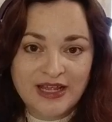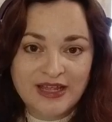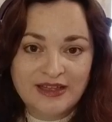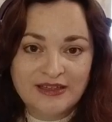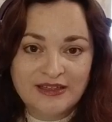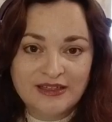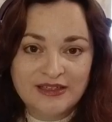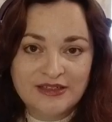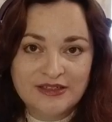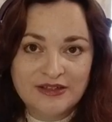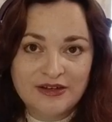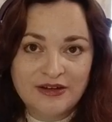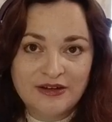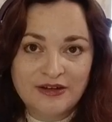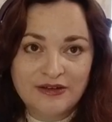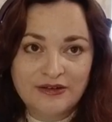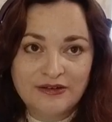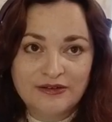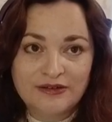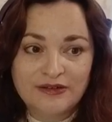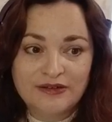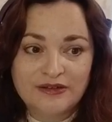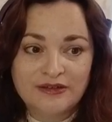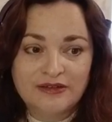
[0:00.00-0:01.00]
and the
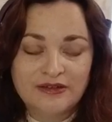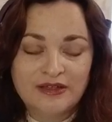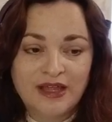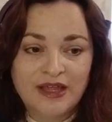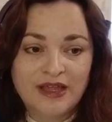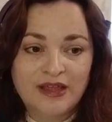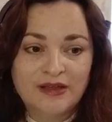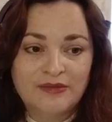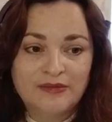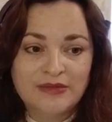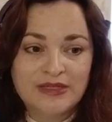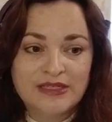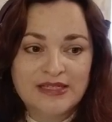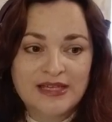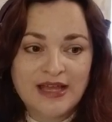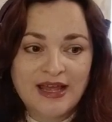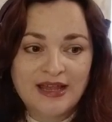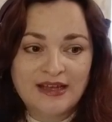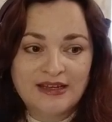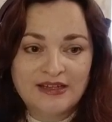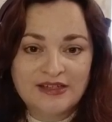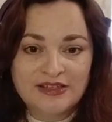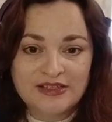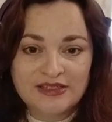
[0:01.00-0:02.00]
eternal
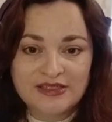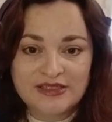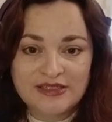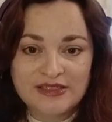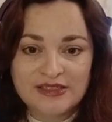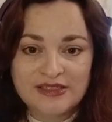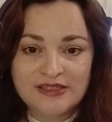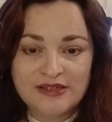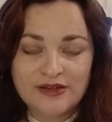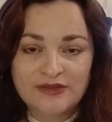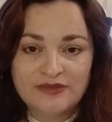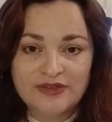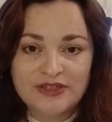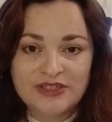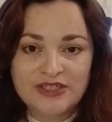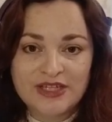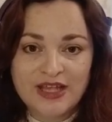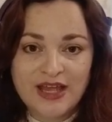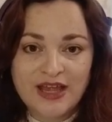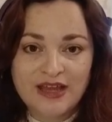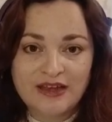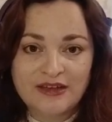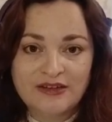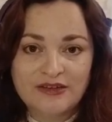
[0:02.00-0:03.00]
intelligence of the
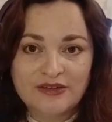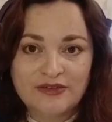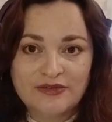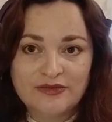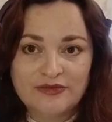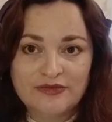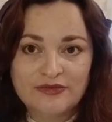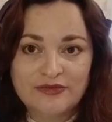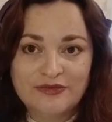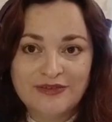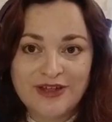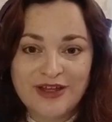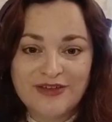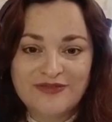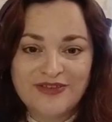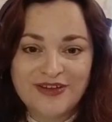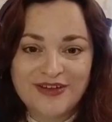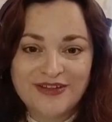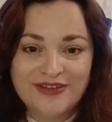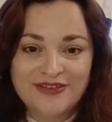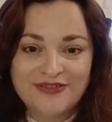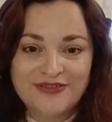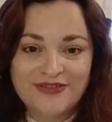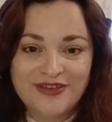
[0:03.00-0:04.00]
channel of
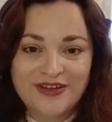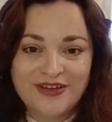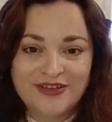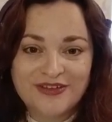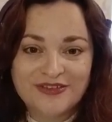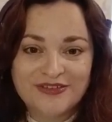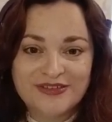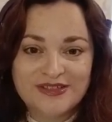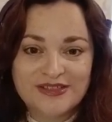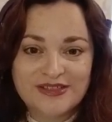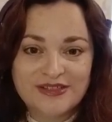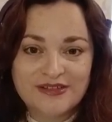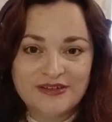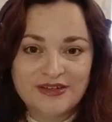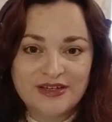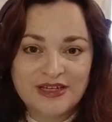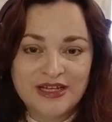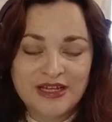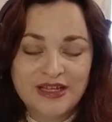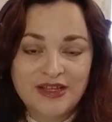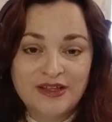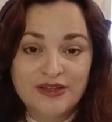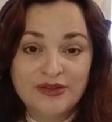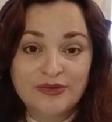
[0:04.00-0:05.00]
grandfather, father, and son,
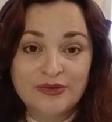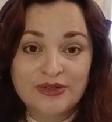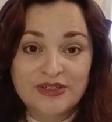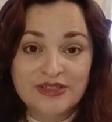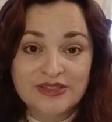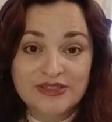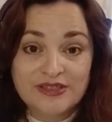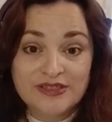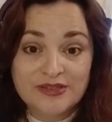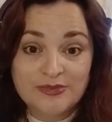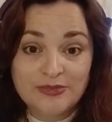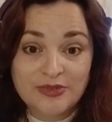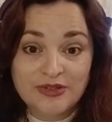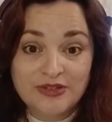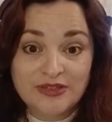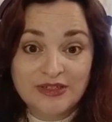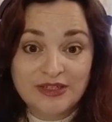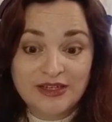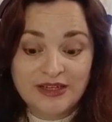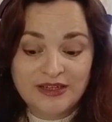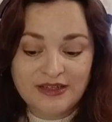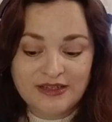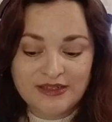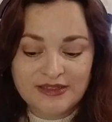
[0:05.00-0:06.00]
which is the
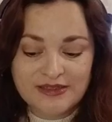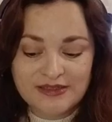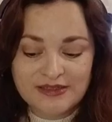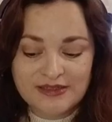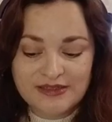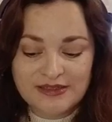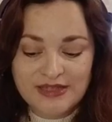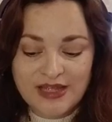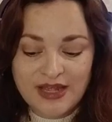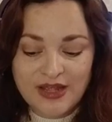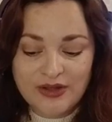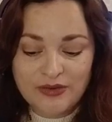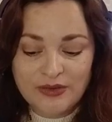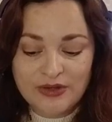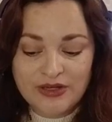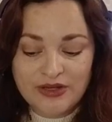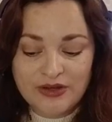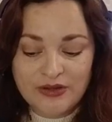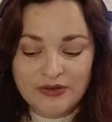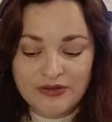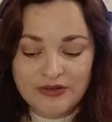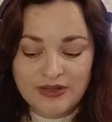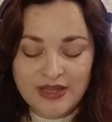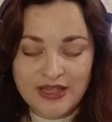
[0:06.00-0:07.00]
bloodlines. How we
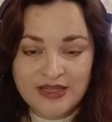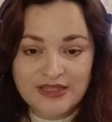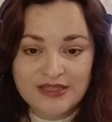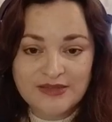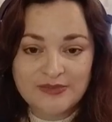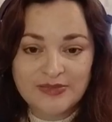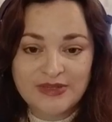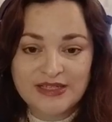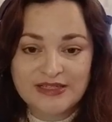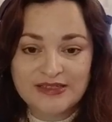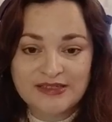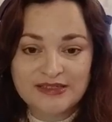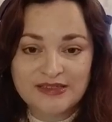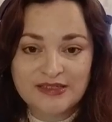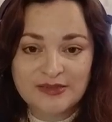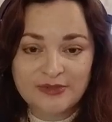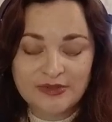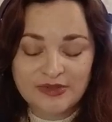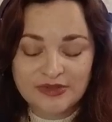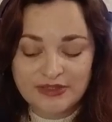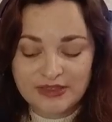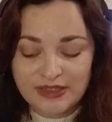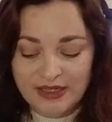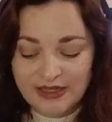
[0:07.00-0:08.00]
know that to be is in the
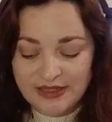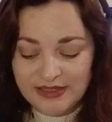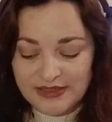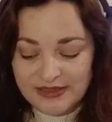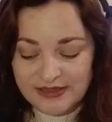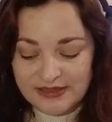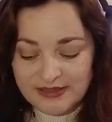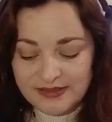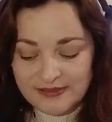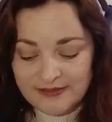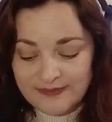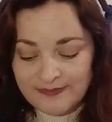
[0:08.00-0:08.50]
bloodlines.